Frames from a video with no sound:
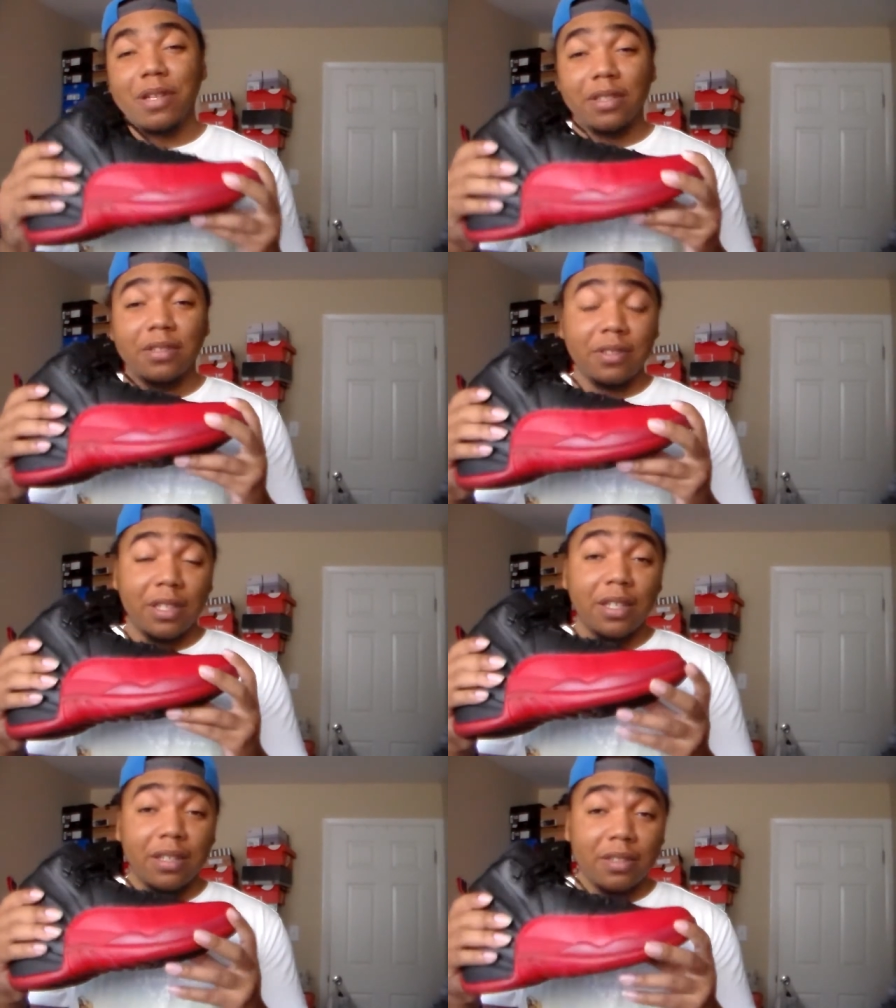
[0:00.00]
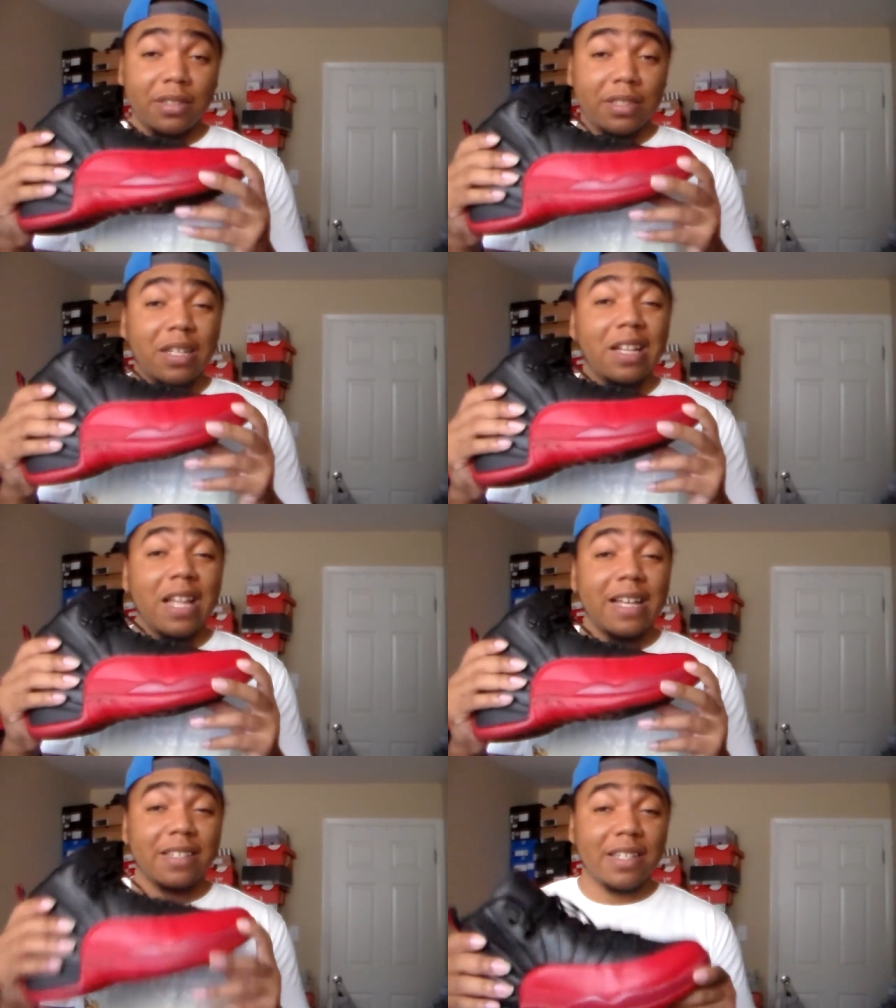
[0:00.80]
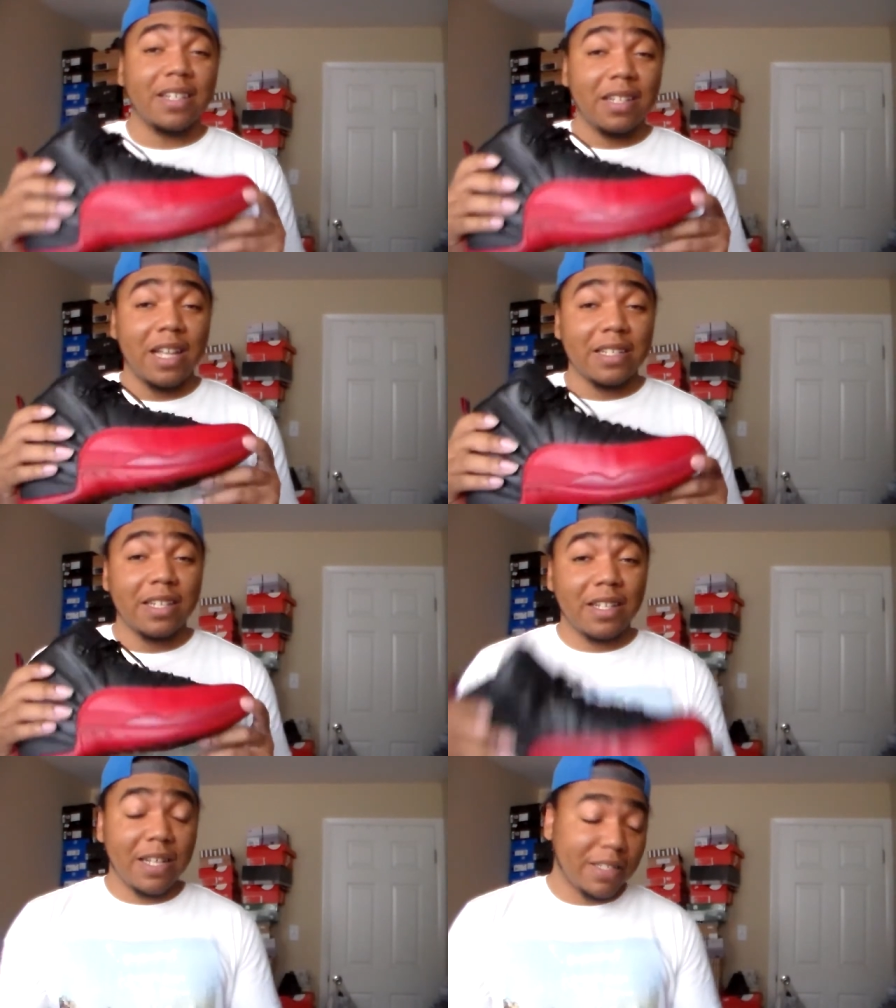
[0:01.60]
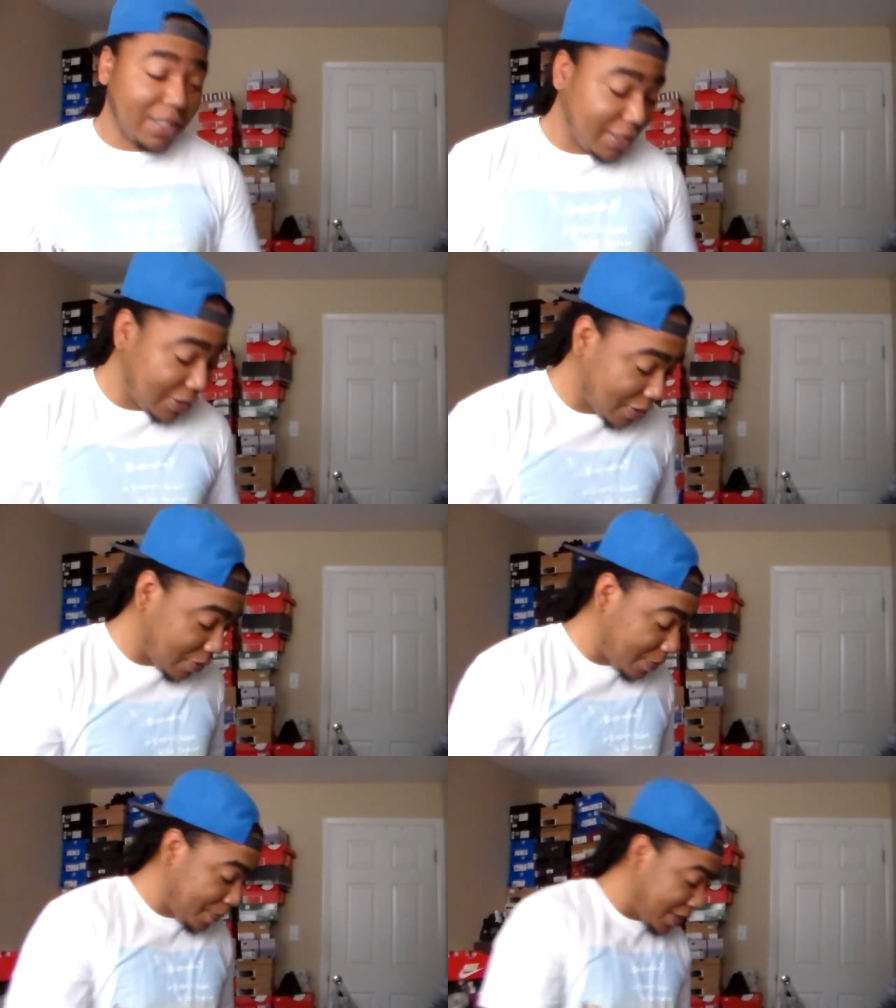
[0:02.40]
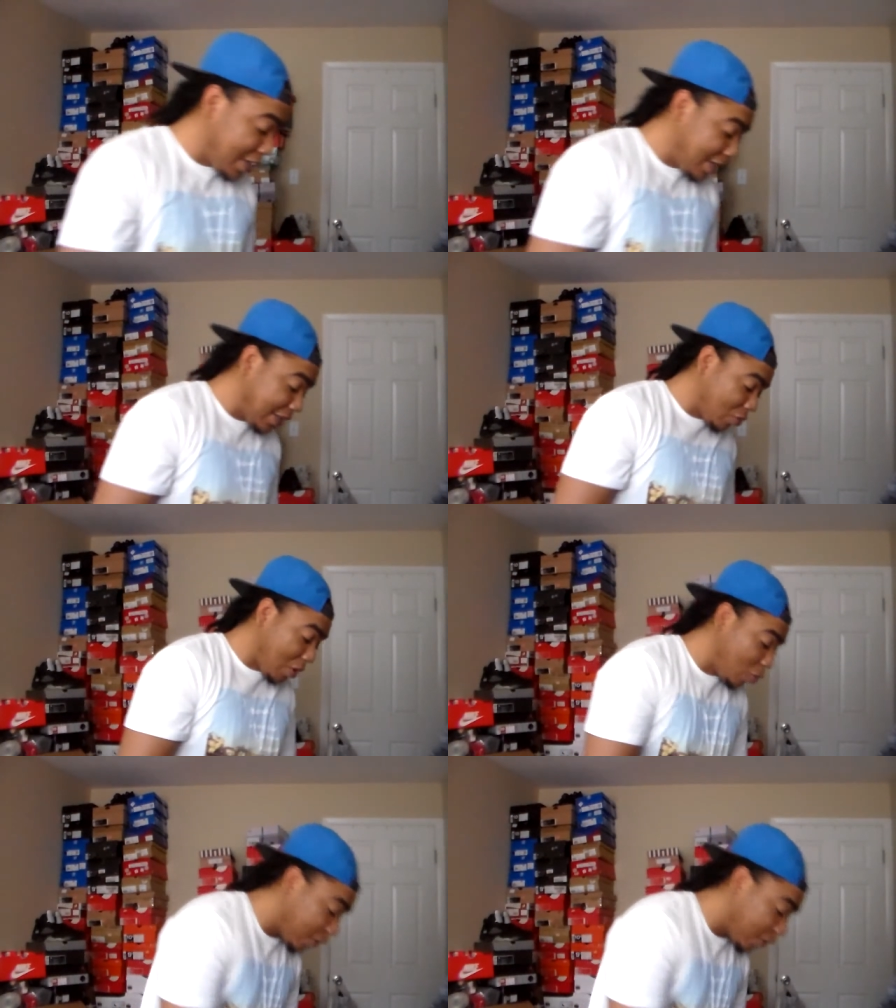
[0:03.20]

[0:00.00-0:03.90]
But yeah, classic, classic, classic. So that's what I